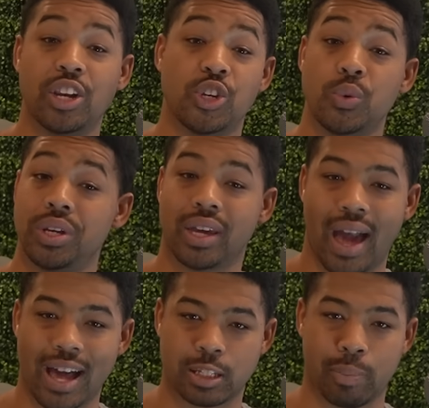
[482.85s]
and unique
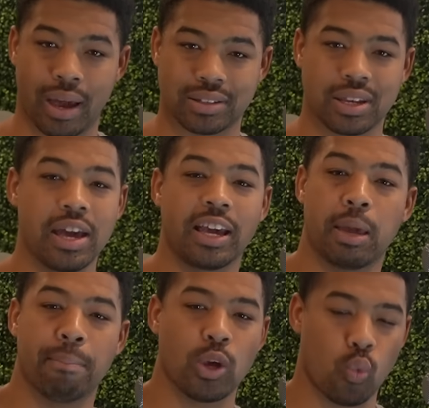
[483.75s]
aspects
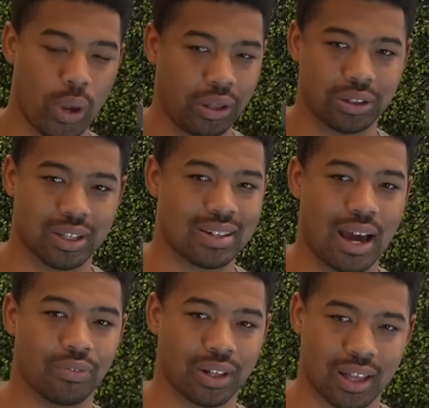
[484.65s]
can be wielded
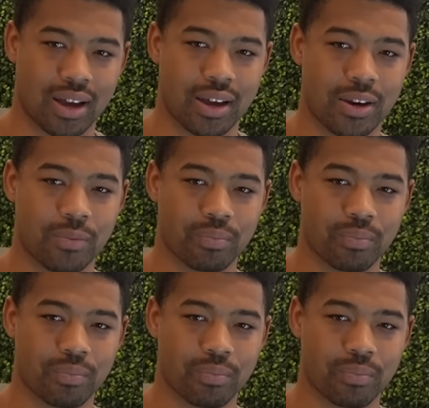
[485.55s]
down the line.